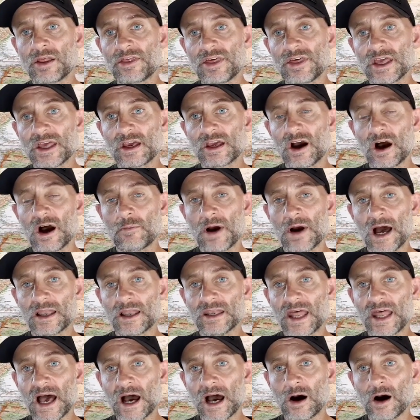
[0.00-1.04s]
think I'm at
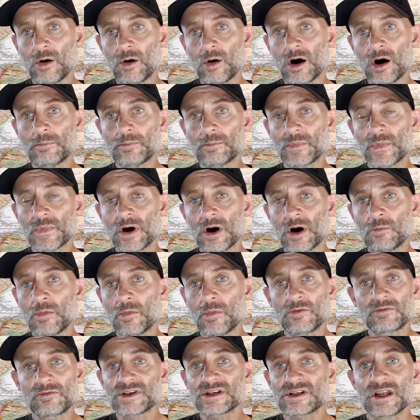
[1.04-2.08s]
now. I'm
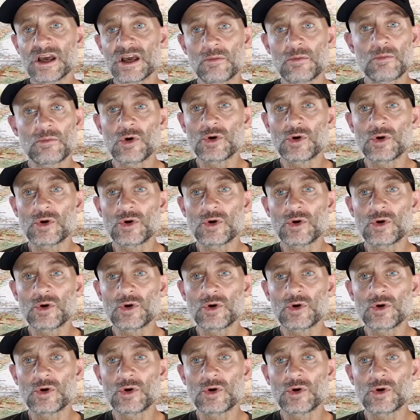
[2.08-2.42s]
only